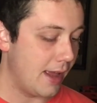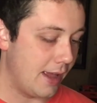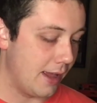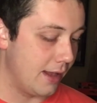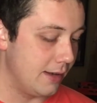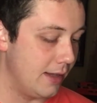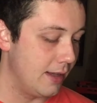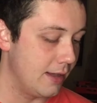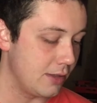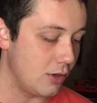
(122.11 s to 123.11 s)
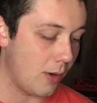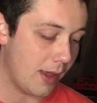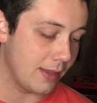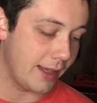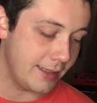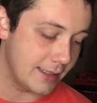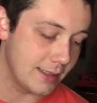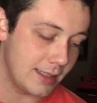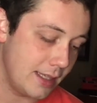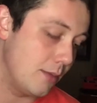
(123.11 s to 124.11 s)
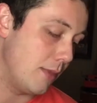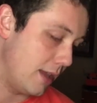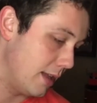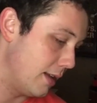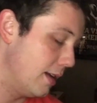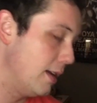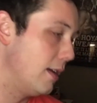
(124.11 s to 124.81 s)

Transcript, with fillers: And, you know, I'd like to see him in